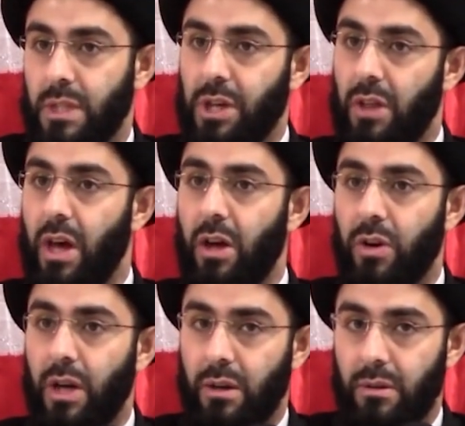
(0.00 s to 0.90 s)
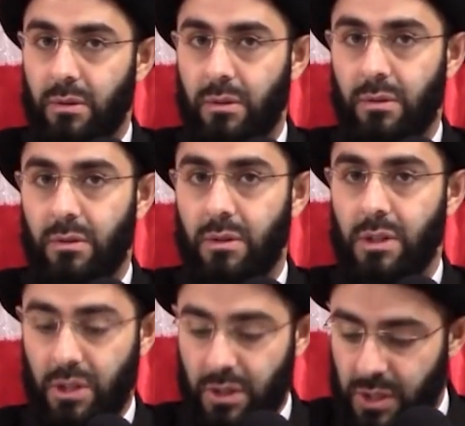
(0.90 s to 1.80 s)
It's on the internet.
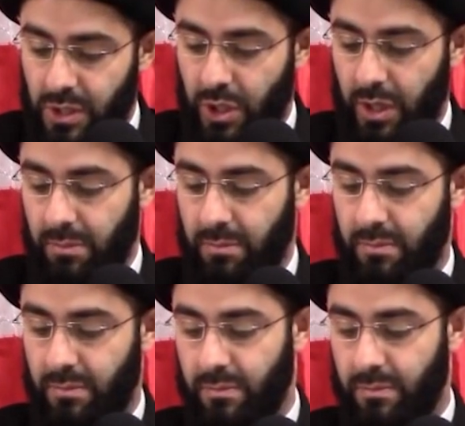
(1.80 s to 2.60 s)
Isn't this a shame?